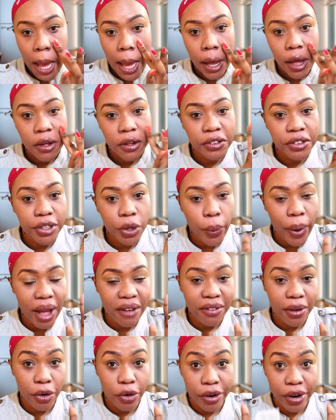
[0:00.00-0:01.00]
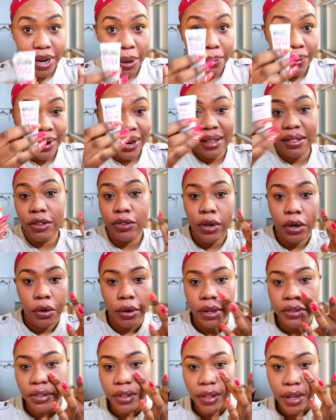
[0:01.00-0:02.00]
You see where I've already applied this one, you can
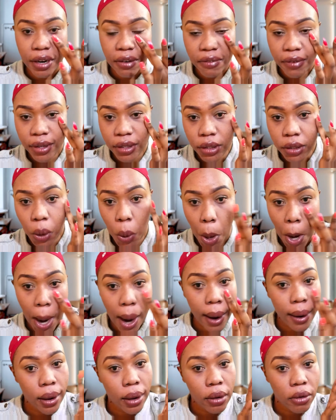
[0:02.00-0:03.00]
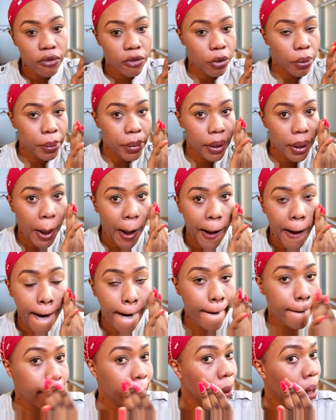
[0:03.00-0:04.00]
see the difference. Look, from here
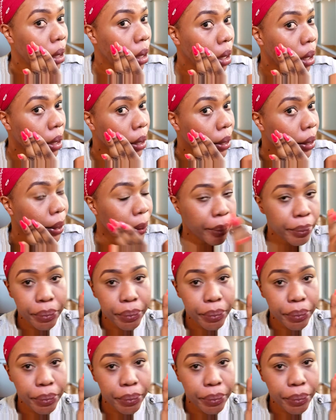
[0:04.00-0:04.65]
and here.